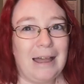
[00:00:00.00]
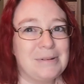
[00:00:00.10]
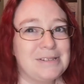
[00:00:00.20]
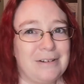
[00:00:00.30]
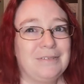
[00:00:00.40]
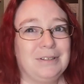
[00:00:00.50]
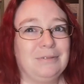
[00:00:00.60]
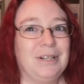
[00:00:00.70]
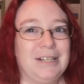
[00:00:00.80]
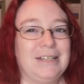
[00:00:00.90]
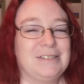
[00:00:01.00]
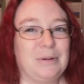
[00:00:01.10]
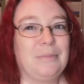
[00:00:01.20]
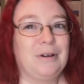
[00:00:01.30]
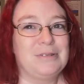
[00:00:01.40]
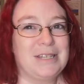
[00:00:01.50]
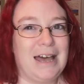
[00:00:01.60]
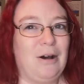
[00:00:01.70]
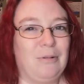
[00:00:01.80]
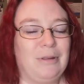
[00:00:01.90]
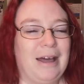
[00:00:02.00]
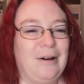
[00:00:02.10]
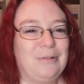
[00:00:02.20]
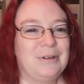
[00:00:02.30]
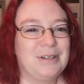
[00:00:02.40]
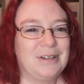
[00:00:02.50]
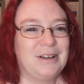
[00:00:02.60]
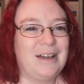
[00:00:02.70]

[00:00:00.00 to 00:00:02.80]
was definitely reading some parts out loud